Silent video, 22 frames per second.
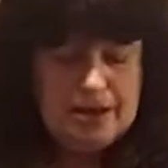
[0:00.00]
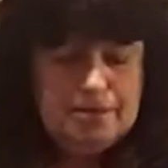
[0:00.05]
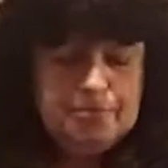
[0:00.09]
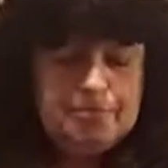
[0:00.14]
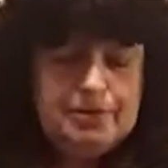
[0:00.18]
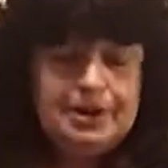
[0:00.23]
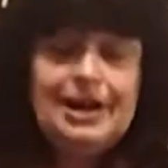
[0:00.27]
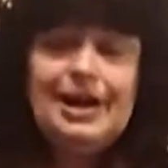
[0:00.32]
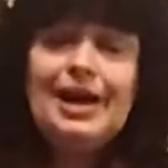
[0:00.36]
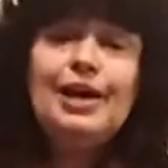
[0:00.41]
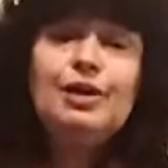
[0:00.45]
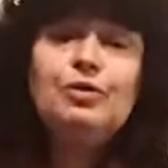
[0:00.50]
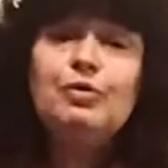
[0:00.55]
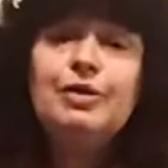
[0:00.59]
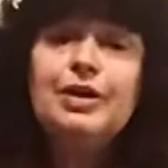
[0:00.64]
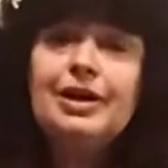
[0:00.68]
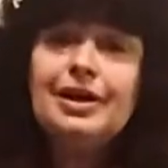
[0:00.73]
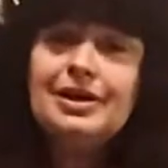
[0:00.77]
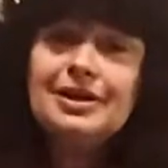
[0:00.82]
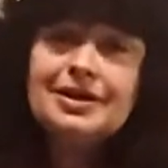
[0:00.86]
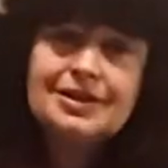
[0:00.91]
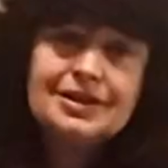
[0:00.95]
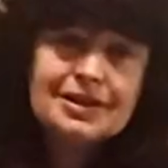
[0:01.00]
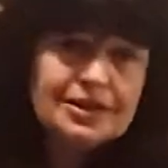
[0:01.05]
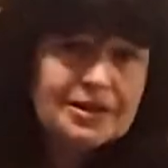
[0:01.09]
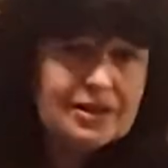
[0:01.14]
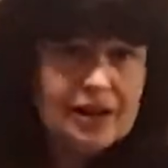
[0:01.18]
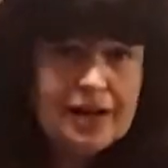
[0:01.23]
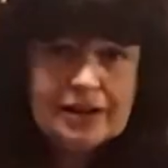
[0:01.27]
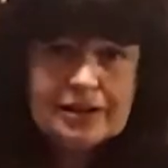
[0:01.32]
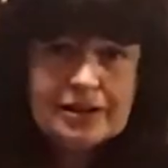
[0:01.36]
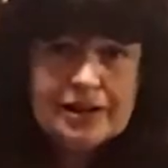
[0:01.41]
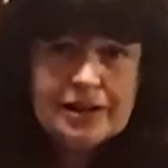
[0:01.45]
But Henrietta did
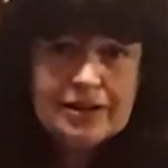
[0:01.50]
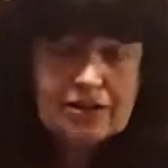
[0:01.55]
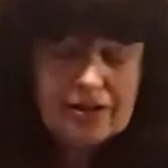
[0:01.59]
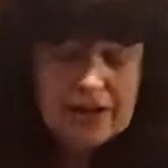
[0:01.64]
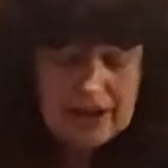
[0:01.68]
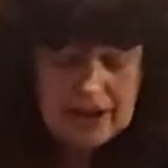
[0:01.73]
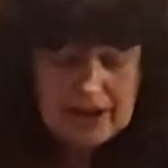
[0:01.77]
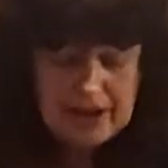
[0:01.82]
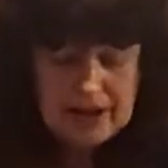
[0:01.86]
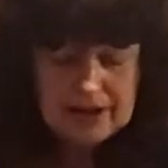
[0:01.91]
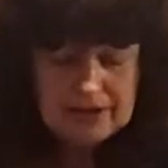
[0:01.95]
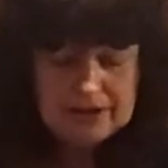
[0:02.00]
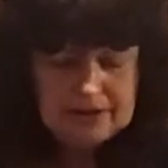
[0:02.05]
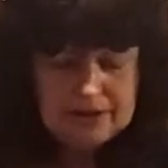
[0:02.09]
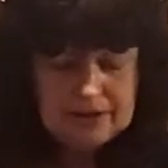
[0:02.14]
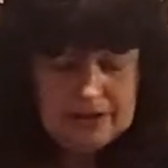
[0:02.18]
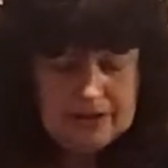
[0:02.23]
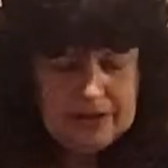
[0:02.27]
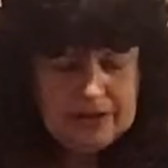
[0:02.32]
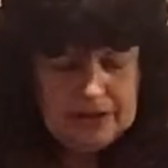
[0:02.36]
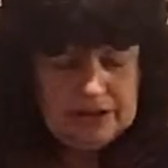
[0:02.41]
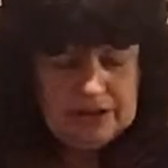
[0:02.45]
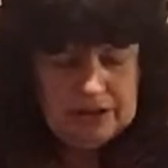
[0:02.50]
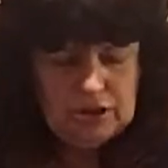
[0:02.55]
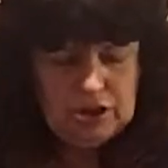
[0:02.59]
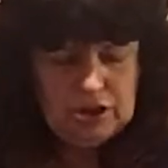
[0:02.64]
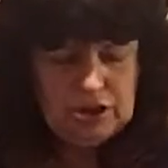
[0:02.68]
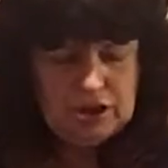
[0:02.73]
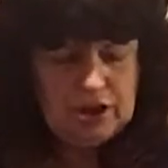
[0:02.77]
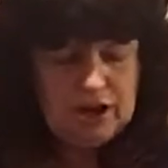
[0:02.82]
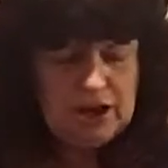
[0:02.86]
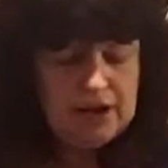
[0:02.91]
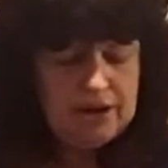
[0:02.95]
not get the hat.
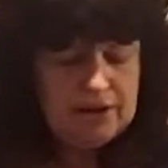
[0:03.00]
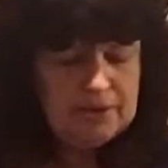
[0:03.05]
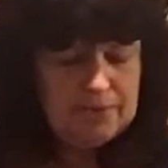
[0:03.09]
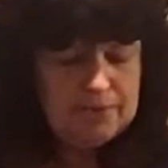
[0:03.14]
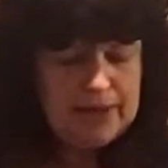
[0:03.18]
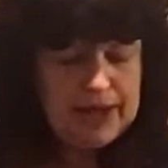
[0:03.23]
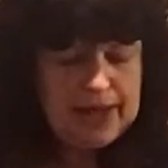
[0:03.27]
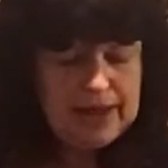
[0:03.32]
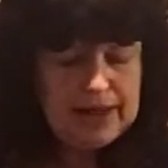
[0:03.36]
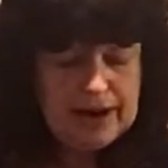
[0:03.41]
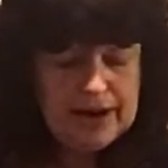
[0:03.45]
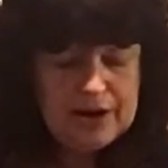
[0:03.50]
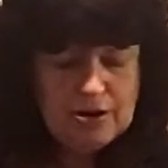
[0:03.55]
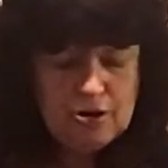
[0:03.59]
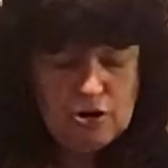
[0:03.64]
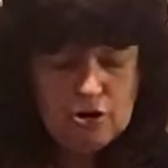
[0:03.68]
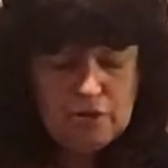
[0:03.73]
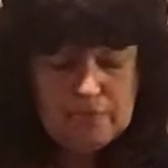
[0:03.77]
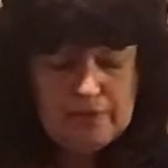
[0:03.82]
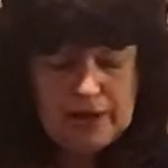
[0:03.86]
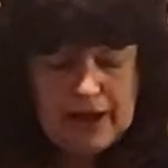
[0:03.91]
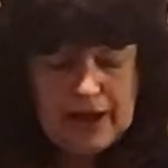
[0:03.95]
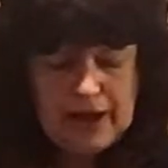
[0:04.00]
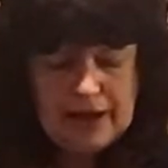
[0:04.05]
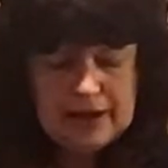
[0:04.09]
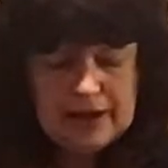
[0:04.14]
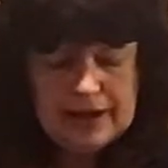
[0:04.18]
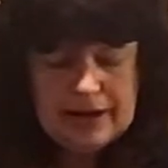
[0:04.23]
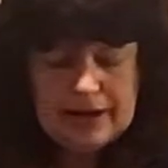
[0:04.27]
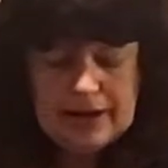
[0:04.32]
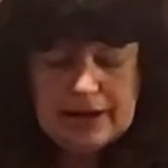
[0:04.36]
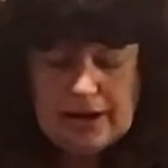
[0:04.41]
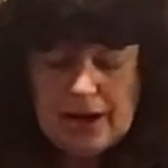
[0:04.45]
She got a pat on her back
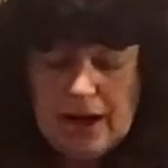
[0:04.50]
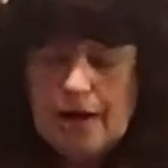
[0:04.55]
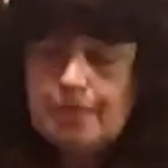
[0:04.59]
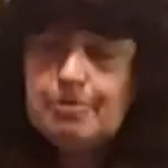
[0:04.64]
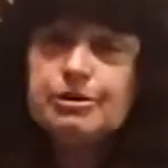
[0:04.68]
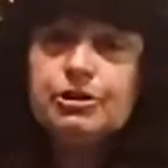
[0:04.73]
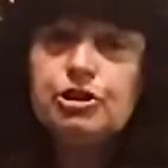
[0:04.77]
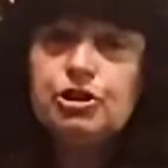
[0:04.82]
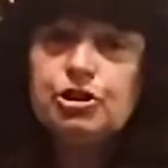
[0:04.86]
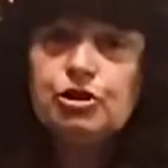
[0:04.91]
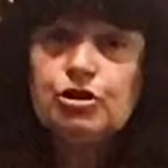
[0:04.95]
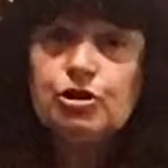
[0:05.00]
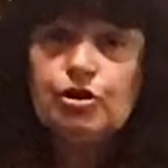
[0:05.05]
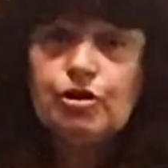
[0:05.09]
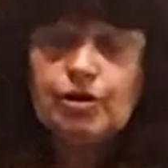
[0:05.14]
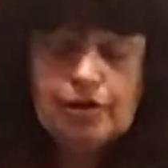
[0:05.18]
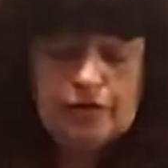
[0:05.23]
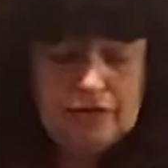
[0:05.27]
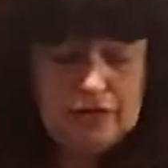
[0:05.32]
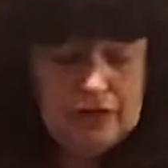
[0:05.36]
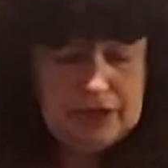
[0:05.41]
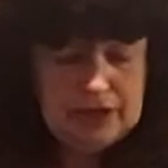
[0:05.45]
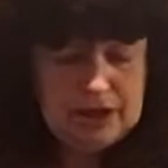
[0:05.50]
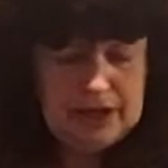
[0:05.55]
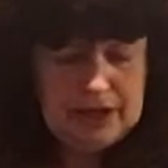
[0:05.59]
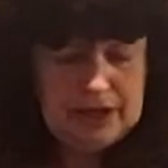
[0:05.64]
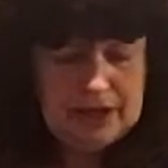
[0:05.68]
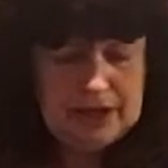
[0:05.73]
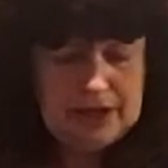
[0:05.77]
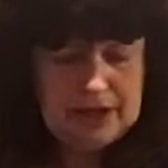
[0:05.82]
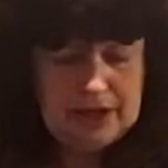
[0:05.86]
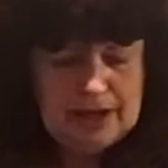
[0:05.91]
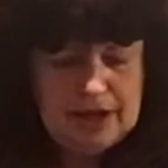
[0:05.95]
and a knob of sugar every
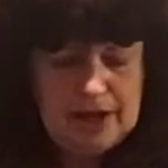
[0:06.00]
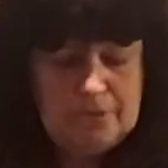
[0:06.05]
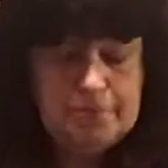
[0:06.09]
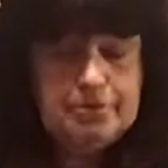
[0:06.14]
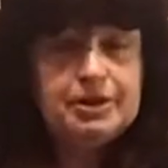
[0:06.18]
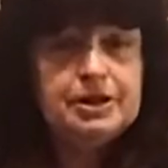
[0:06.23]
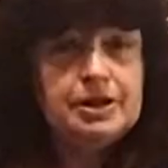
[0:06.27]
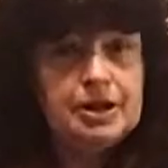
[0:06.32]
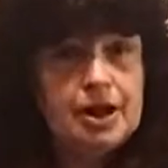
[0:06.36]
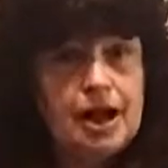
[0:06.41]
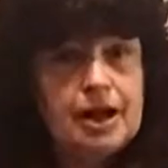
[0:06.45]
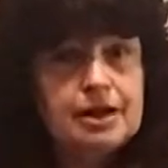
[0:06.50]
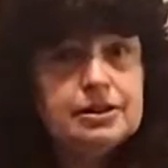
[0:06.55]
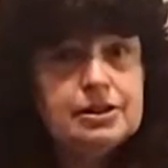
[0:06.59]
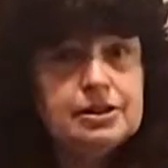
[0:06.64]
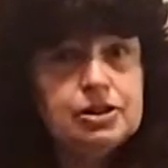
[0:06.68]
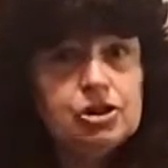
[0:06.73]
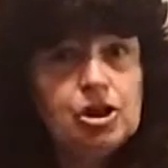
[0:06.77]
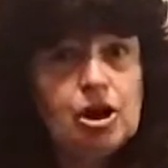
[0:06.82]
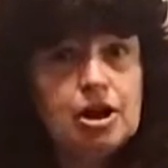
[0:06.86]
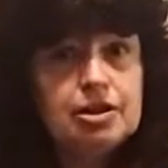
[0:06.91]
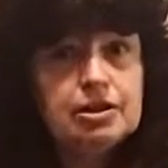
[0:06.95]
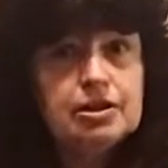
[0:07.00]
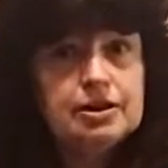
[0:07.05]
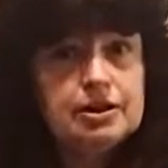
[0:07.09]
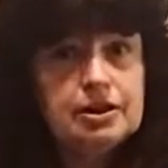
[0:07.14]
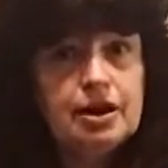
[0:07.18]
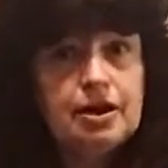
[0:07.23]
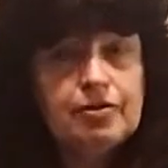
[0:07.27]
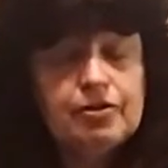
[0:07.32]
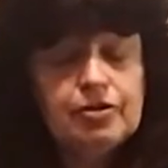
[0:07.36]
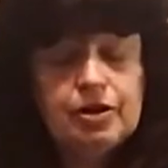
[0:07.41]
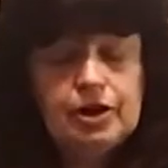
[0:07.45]
day, but not the
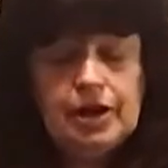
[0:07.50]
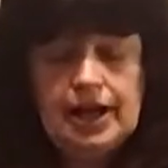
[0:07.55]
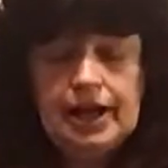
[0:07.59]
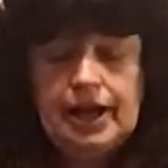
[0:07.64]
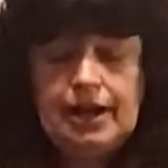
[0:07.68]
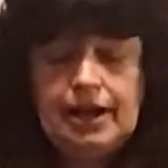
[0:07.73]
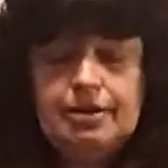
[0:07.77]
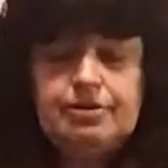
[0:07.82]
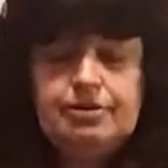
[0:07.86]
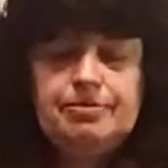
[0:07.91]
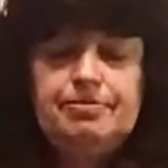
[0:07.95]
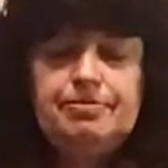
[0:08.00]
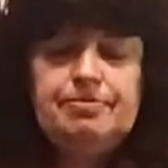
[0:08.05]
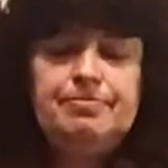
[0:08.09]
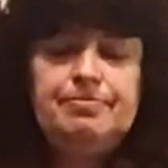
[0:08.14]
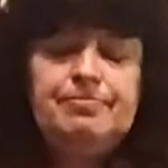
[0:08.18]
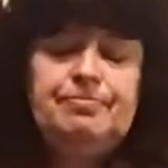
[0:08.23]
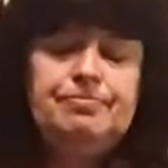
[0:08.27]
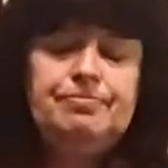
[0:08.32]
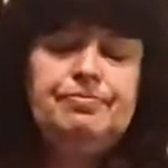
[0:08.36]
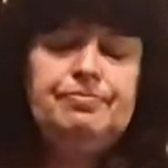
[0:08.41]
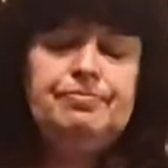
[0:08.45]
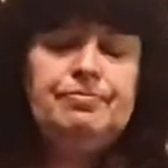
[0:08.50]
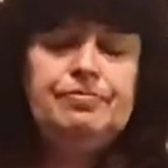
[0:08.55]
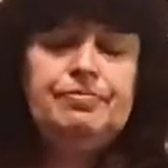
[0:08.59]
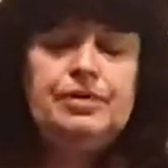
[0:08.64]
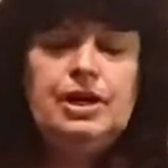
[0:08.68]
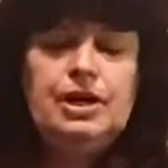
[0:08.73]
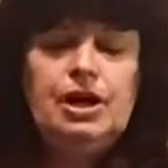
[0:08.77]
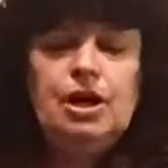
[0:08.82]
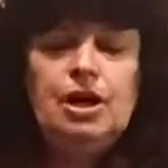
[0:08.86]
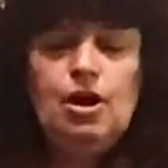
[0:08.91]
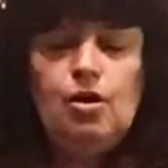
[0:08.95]
chocolate-covered hat.
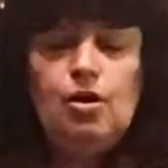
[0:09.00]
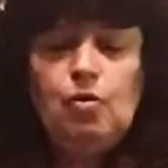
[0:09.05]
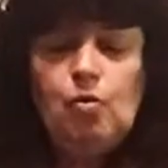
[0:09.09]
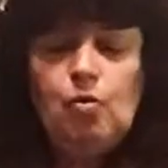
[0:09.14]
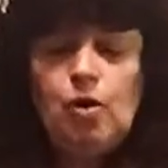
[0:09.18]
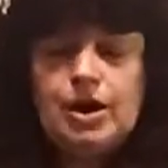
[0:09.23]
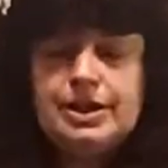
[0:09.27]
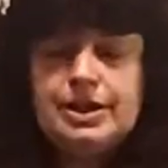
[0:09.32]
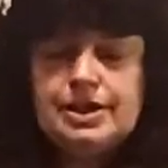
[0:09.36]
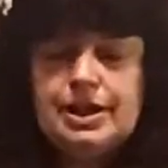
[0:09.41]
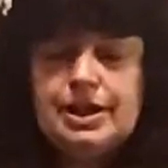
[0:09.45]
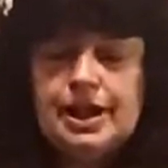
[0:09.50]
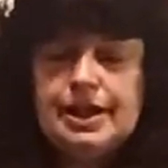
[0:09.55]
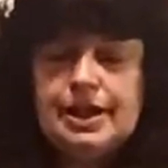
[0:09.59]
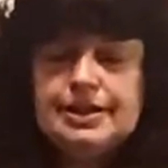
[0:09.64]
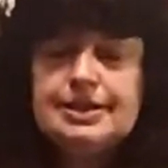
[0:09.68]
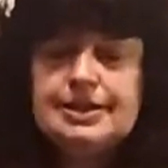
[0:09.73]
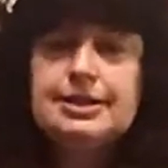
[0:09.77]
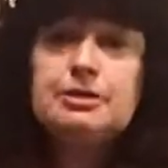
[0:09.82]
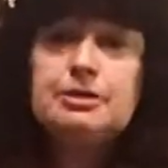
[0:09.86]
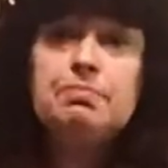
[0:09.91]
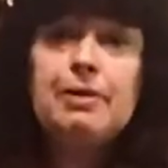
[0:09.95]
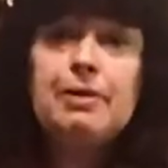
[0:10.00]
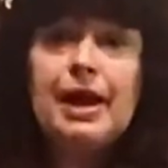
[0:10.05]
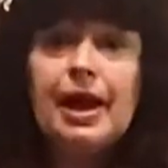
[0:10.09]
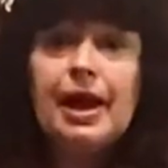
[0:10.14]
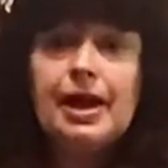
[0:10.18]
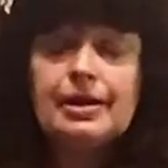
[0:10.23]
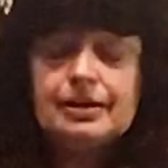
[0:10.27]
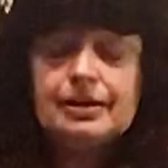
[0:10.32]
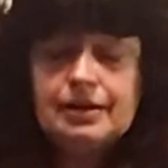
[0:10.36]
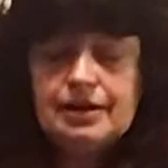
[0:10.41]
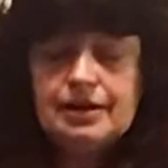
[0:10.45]
One day,
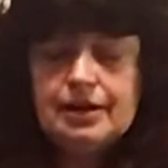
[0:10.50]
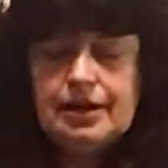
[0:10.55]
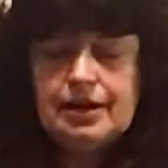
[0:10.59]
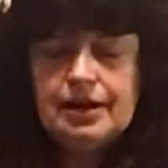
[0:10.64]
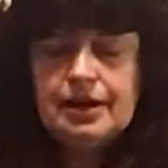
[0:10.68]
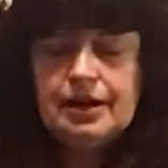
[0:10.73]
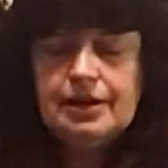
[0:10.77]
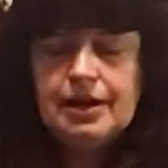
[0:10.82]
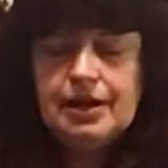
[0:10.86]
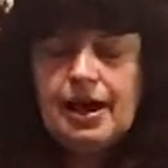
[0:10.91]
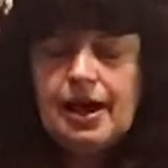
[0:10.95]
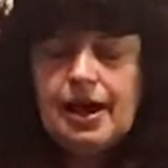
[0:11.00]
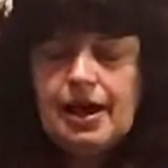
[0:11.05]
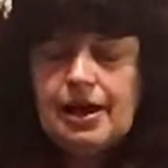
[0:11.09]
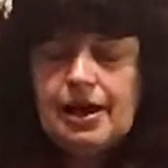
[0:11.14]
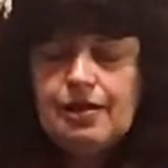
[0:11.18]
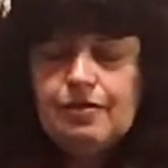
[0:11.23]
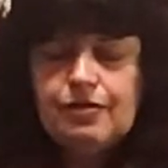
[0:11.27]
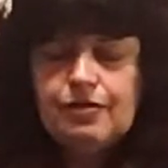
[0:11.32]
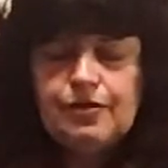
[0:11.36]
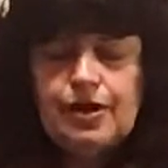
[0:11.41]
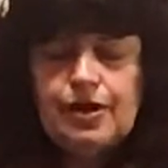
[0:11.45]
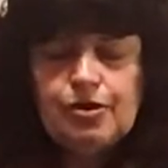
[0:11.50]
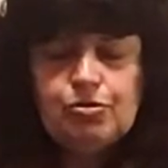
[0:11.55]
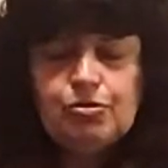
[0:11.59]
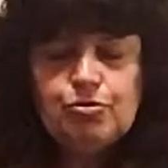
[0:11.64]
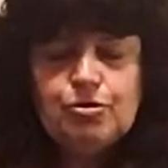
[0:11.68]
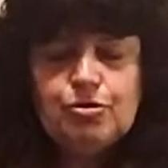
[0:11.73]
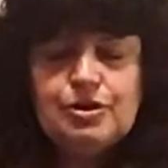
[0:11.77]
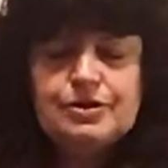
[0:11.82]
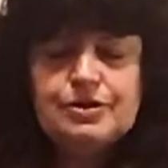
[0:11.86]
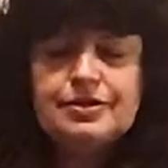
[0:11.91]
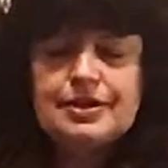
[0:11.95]
spat! An egg fell
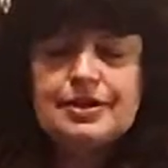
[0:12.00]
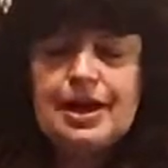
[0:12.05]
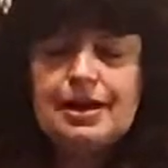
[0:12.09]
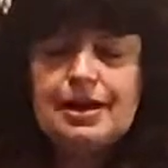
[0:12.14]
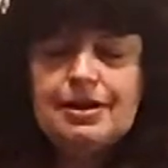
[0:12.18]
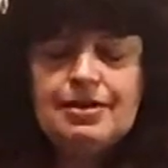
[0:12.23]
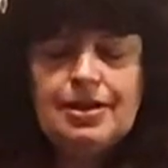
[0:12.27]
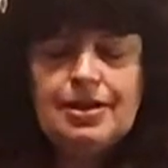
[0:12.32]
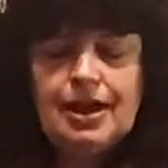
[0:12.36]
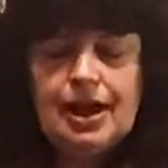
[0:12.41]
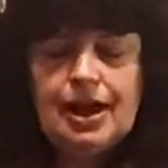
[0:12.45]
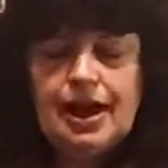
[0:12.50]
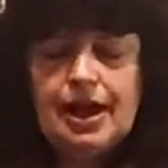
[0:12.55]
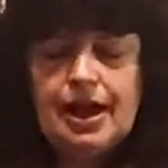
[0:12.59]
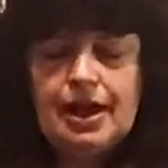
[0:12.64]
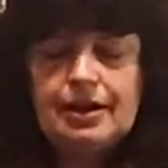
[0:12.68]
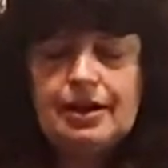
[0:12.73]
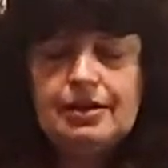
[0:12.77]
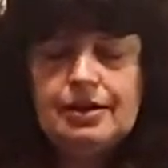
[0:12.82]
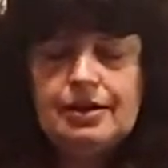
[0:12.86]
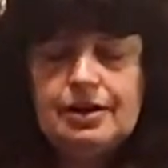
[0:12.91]
through the side of the hat.